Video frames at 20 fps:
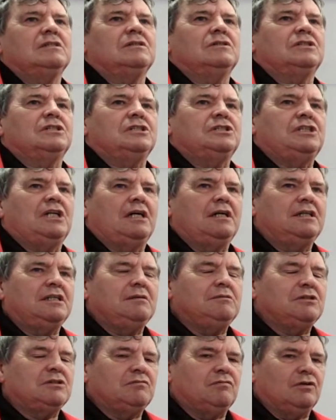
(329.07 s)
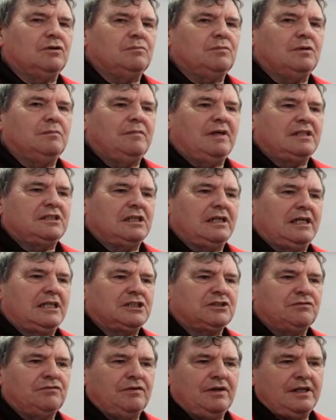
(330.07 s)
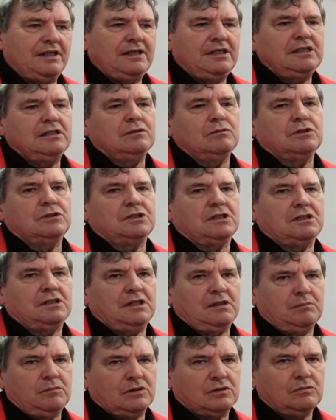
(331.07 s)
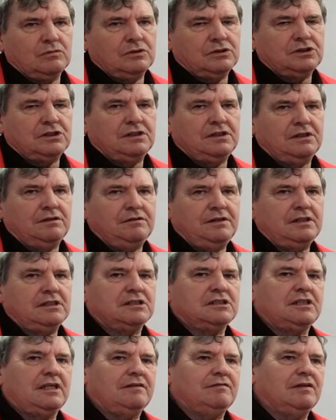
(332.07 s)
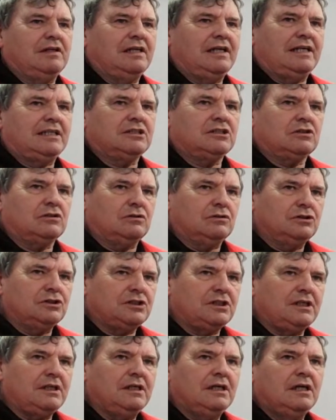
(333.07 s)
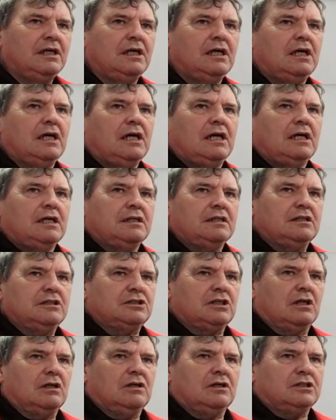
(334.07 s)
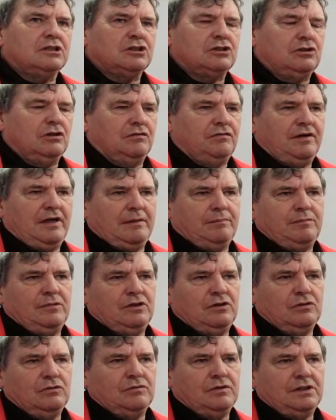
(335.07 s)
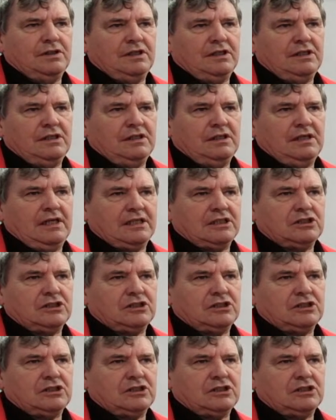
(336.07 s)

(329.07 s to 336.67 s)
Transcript: There was a charity football match last Friday. There was a table quiz in the Arena 7 last Thursday. There's a lot of stuff happening over the next